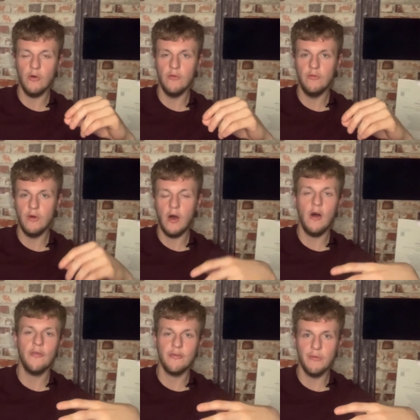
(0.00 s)
of
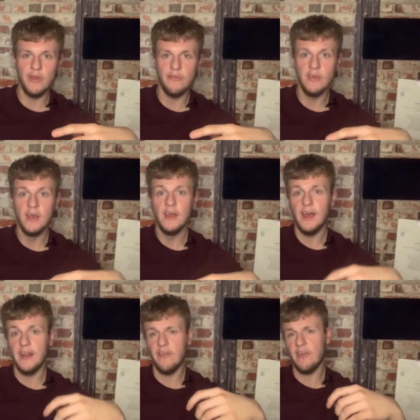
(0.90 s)
arteries,
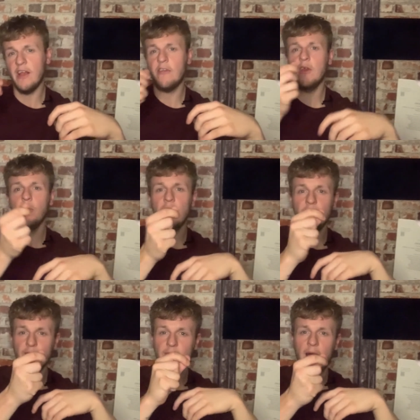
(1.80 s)
and it's actually
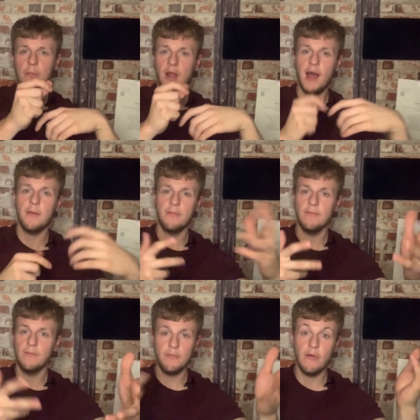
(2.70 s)
when that plaque
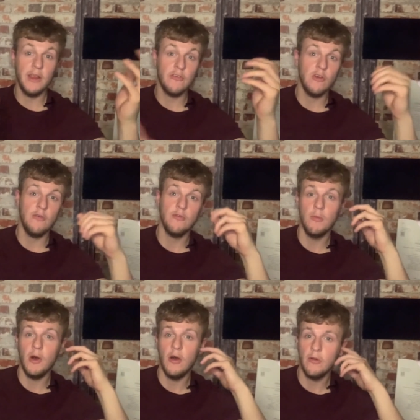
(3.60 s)
breaks off from
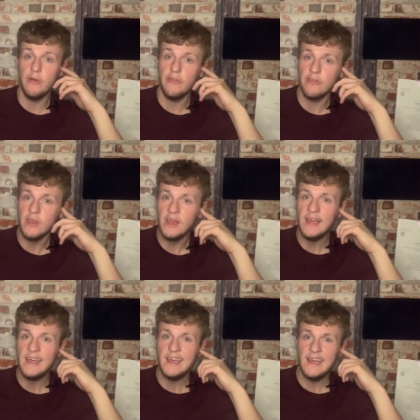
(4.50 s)
arteries
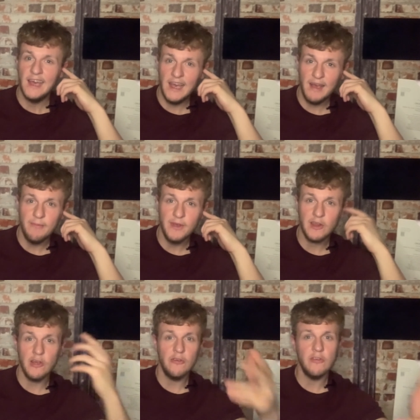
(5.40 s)
um, and
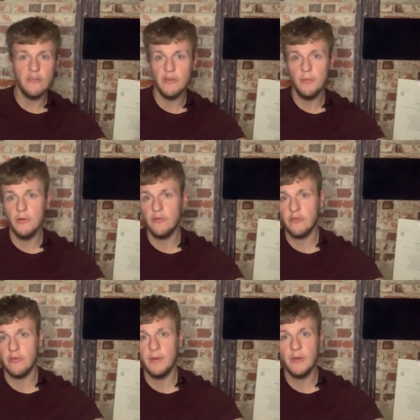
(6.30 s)
goes into the
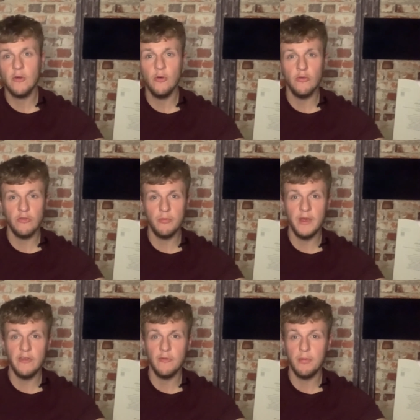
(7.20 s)
bloodstream, it causes
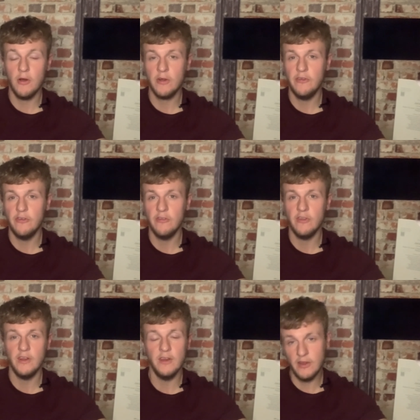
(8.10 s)
major blockages
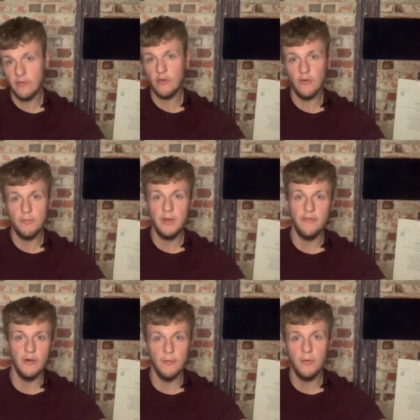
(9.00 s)
in, in sort of
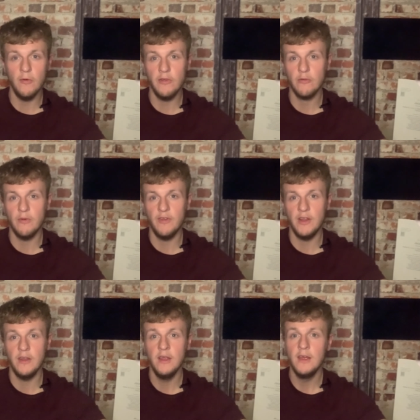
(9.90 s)
pivotal points within